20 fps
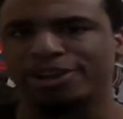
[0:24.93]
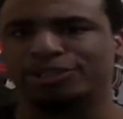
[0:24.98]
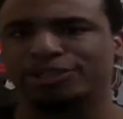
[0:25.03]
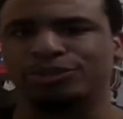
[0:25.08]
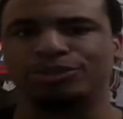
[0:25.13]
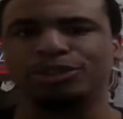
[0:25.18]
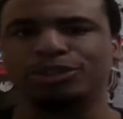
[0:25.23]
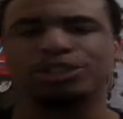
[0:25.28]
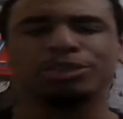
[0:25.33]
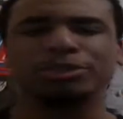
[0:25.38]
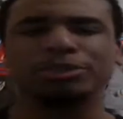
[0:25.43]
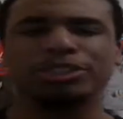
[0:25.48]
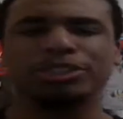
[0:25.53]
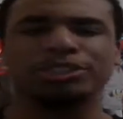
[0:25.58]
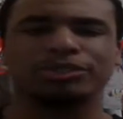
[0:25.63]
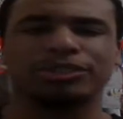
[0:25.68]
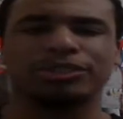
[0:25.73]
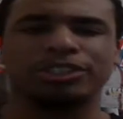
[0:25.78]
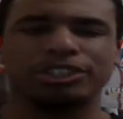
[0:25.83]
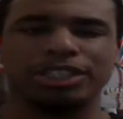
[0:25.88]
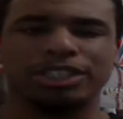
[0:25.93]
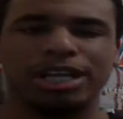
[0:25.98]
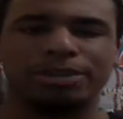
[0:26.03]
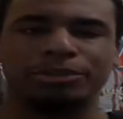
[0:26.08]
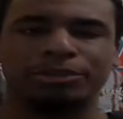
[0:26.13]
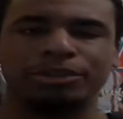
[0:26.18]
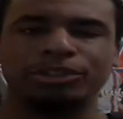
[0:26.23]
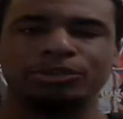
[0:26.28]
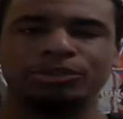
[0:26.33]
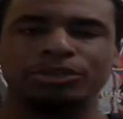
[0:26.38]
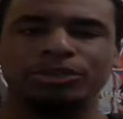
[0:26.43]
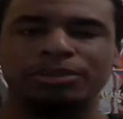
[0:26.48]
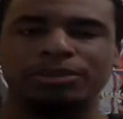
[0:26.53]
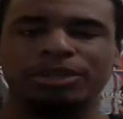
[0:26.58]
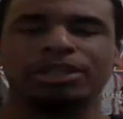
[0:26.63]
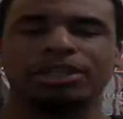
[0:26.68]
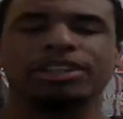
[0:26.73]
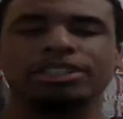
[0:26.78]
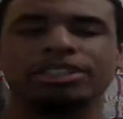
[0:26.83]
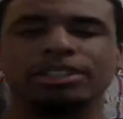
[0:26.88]
So no summaries for this chapter. I just want to give my
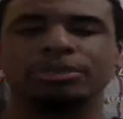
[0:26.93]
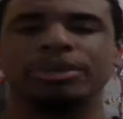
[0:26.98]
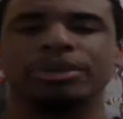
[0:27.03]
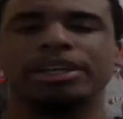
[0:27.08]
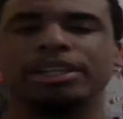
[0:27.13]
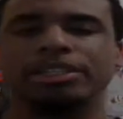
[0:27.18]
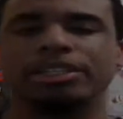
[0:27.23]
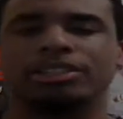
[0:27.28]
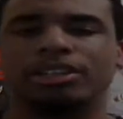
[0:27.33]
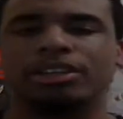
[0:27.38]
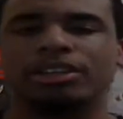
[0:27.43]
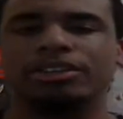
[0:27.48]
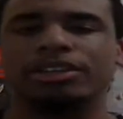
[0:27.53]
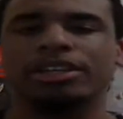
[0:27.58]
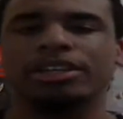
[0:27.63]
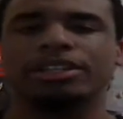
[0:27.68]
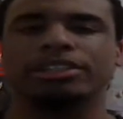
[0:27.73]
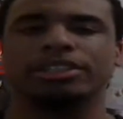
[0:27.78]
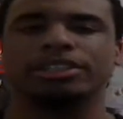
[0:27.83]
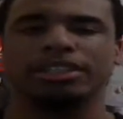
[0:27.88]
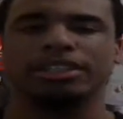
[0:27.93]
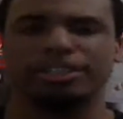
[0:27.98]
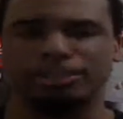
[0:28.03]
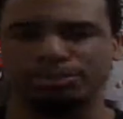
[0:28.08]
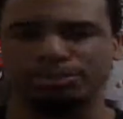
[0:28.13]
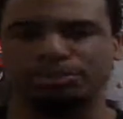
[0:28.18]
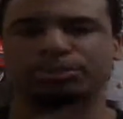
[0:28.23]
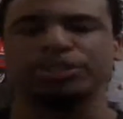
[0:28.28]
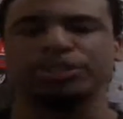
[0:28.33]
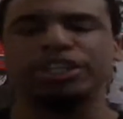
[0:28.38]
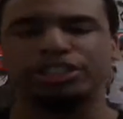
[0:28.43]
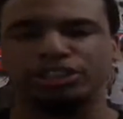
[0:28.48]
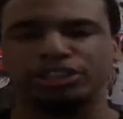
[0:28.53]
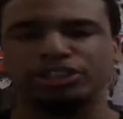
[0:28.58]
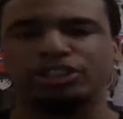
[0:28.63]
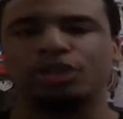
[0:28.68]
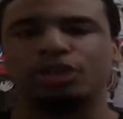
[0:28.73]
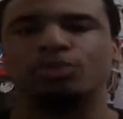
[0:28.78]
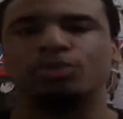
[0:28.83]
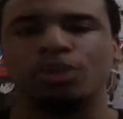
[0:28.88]
thoughts and opinions on this and
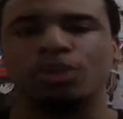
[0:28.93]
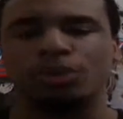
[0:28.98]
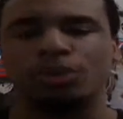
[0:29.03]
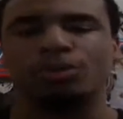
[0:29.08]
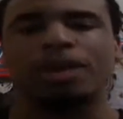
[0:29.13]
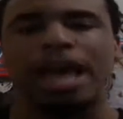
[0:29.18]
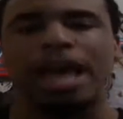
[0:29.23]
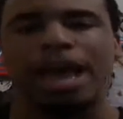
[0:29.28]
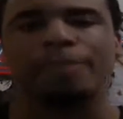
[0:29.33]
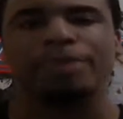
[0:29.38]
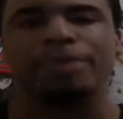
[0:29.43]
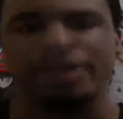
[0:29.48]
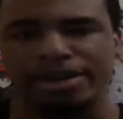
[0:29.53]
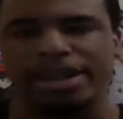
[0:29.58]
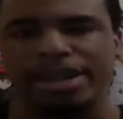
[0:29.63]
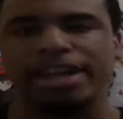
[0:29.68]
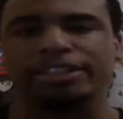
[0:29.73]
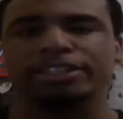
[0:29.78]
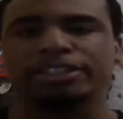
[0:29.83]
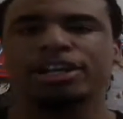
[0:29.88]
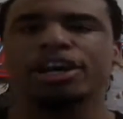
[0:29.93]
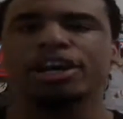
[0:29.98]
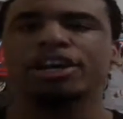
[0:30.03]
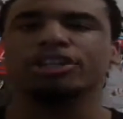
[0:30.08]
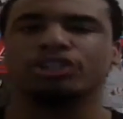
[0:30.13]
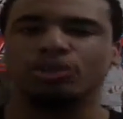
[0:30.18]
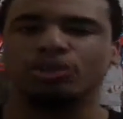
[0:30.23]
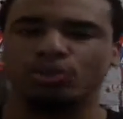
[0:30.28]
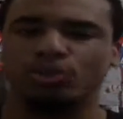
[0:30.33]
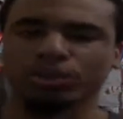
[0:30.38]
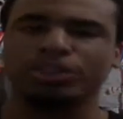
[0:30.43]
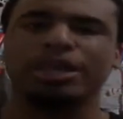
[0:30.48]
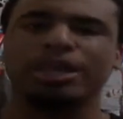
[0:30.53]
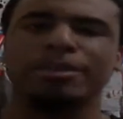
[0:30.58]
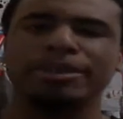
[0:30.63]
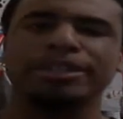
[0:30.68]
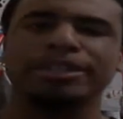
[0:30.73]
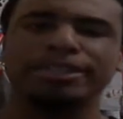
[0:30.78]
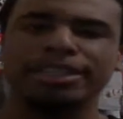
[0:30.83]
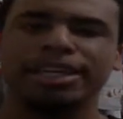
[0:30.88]
predictions on what would happen next. So with that
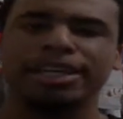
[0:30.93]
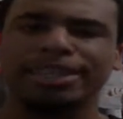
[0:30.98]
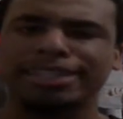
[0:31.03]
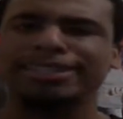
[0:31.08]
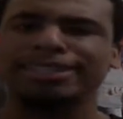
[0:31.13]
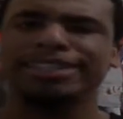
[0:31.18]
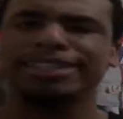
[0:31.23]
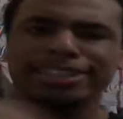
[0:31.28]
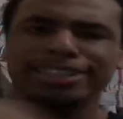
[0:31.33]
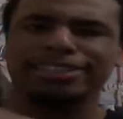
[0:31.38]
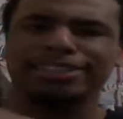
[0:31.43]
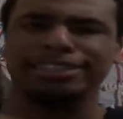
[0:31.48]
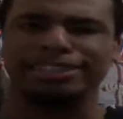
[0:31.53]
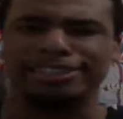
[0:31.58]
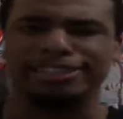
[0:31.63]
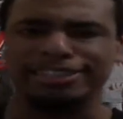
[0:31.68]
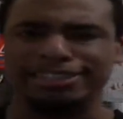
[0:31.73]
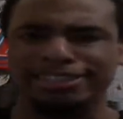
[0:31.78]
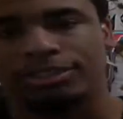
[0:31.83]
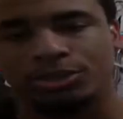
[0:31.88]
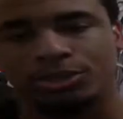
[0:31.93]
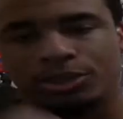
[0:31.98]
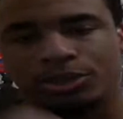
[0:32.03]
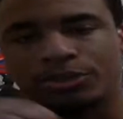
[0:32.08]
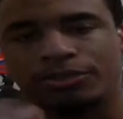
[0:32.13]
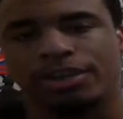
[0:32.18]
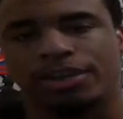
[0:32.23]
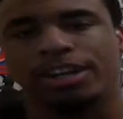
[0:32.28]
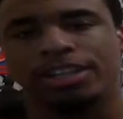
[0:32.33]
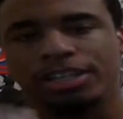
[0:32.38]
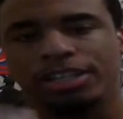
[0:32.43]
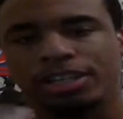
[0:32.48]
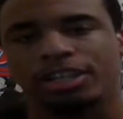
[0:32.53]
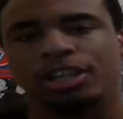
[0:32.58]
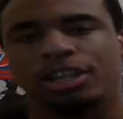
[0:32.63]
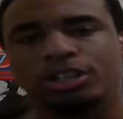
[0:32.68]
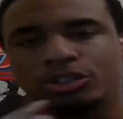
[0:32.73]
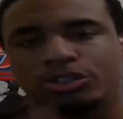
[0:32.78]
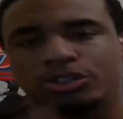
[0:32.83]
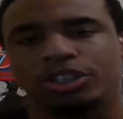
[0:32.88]
being said, let's get into this. So they're finally
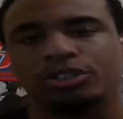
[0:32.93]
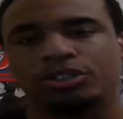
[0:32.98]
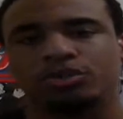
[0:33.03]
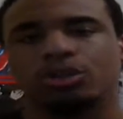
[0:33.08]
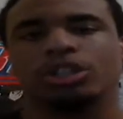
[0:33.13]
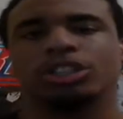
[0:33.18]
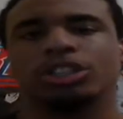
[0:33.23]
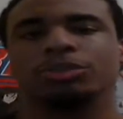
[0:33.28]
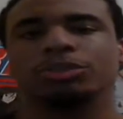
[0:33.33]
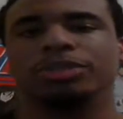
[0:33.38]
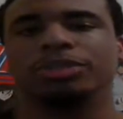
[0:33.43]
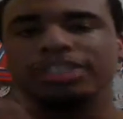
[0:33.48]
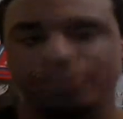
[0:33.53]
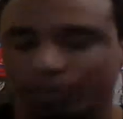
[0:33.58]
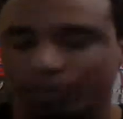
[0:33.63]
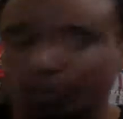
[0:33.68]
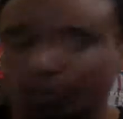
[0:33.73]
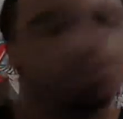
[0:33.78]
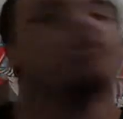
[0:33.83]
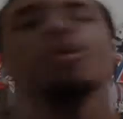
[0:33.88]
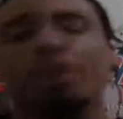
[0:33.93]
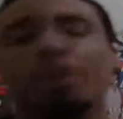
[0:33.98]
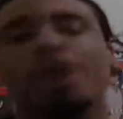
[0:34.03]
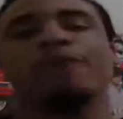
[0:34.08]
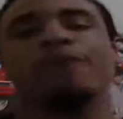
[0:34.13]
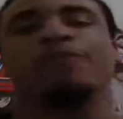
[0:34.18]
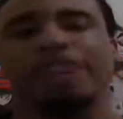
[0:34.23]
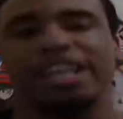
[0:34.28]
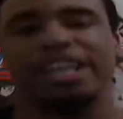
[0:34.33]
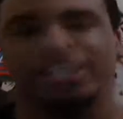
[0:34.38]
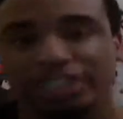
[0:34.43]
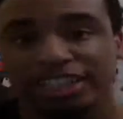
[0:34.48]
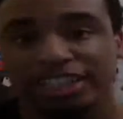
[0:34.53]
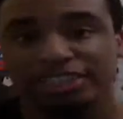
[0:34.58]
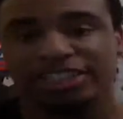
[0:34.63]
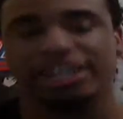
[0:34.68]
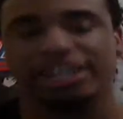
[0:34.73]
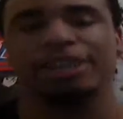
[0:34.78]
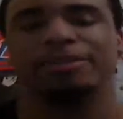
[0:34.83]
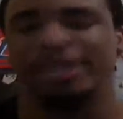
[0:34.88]
on Dressrosa and we see, oh, come on, Frankie,
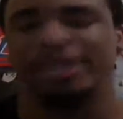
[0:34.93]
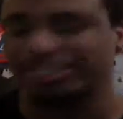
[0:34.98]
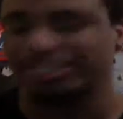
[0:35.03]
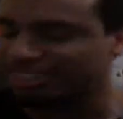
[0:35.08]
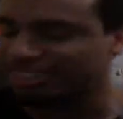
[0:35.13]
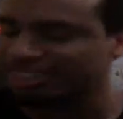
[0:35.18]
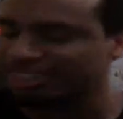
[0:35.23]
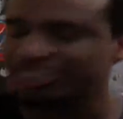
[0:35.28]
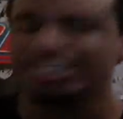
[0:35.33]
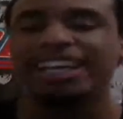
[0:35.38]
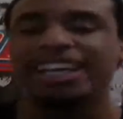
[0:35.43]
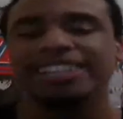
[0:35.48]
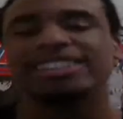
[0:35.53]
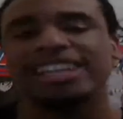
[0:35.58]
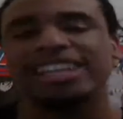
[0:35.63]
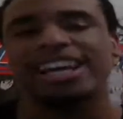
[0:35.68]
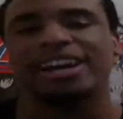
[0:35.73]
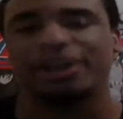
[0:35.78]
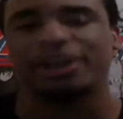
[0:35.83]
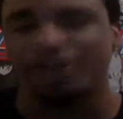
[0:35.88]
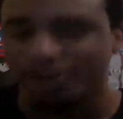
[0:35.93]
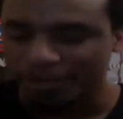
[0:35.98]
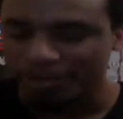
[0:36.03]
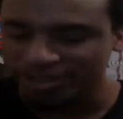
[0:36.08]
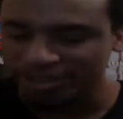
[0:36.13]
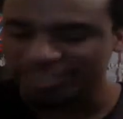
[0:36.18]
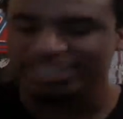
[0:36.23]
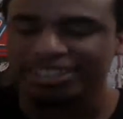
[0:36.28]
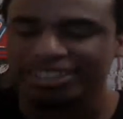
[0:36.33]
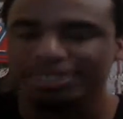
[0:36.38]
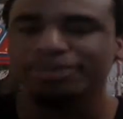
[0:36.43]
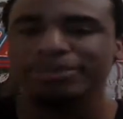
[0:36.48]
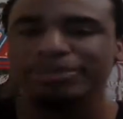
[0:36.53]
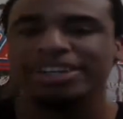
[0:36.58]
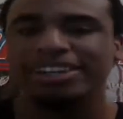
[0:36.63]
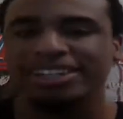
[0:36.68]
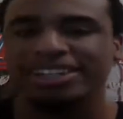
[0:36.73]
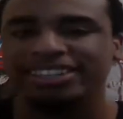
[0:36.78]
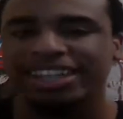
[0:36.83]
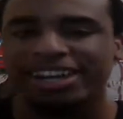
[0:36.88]
change the hair, man. Change the hair. We see them
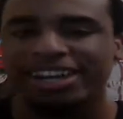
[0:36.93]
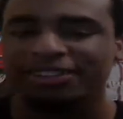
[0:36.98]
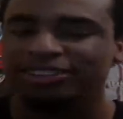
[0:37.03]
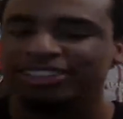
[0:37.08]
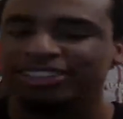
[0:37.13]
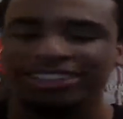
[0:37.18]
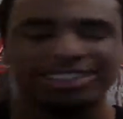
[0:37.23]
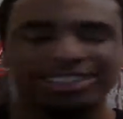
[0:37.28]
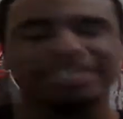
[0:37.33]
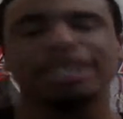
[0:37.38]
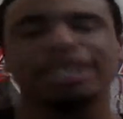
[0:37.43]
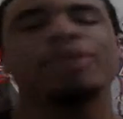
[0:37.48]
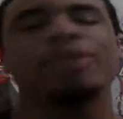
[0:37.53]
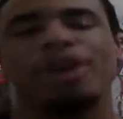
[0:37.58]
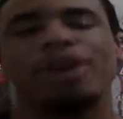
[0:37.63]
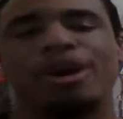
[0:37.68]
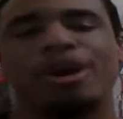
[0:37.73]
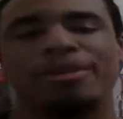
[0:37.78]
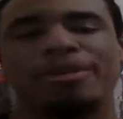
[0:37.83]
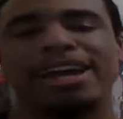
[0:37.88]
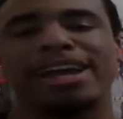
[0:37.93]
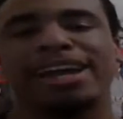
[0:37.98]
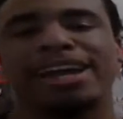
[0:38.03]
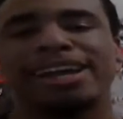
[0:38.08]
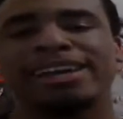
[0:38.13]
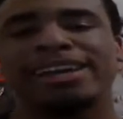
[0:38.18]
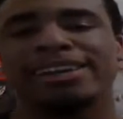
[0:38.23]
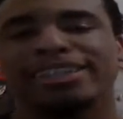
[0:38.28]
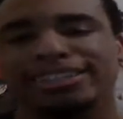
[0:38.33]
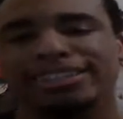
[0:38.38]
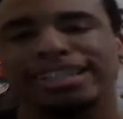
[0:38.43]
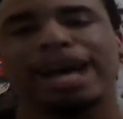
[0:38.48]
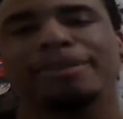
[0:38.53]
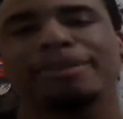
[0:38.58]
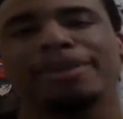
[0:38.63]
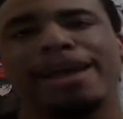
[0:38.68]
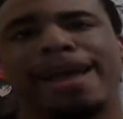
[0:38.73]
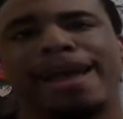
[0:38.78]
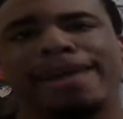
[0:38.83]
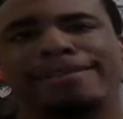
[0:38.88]
there and his hair is, come on, man. Stop
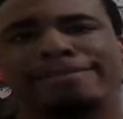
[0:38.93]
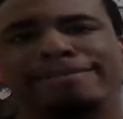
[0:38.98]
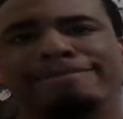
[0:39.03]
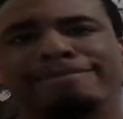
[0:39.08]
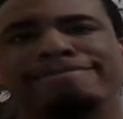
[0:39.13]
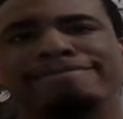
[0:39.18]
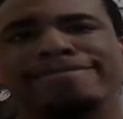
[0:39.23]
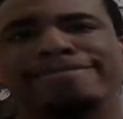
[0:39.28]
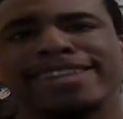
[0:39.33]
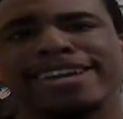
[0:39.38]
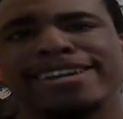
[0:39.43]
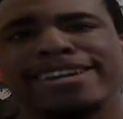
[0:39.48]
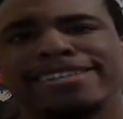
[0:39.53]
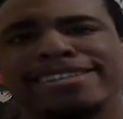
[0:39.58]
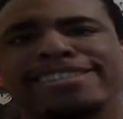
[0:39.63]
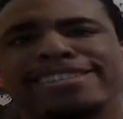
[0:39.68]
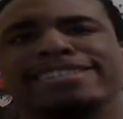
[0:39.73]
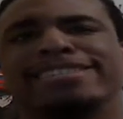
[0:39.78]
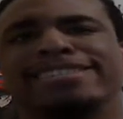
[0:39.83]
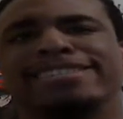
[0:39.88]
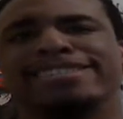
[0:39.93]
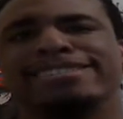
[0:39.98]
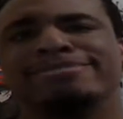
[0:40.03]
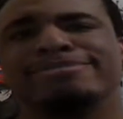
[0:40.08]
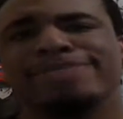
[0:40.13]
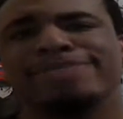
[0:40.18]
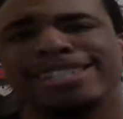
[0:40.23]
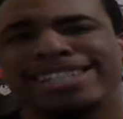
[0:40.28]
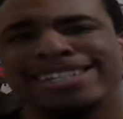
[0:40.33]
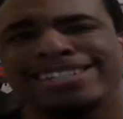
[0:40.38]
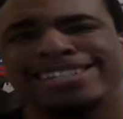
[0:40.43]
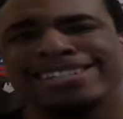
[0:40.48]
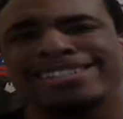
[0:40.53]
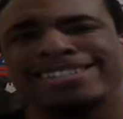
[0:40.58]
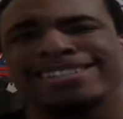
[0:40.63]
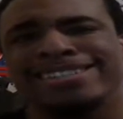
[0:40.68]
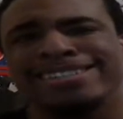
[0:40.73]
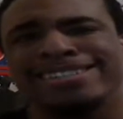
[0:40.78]
it. Change it, please.